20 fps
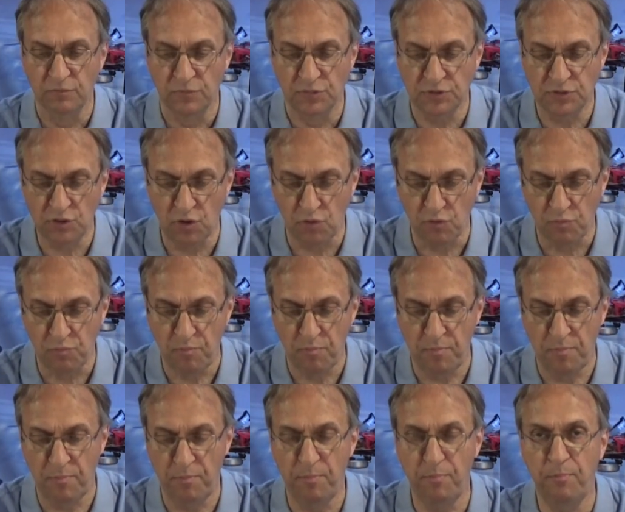So
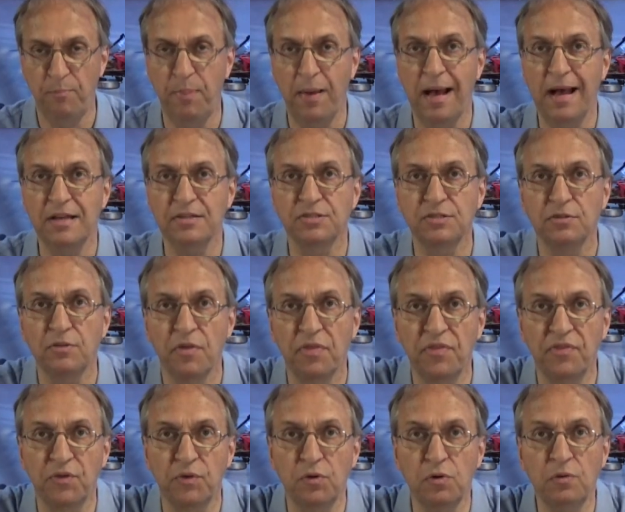
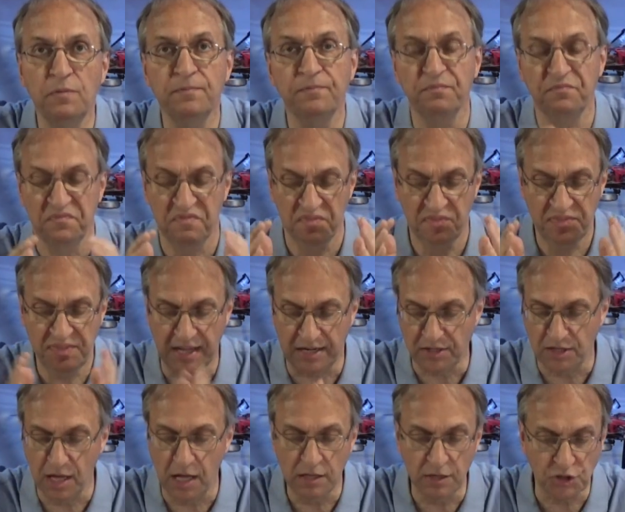pass-through
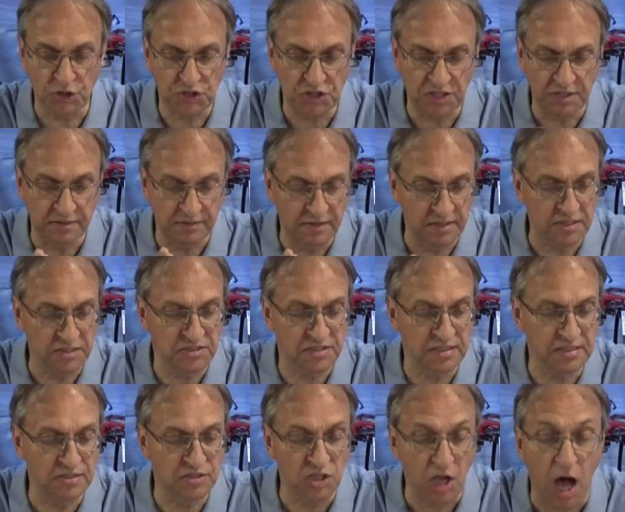technology. This
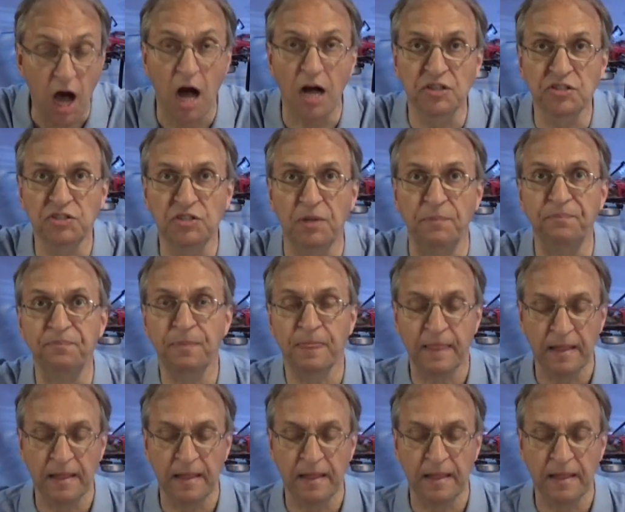is awesome.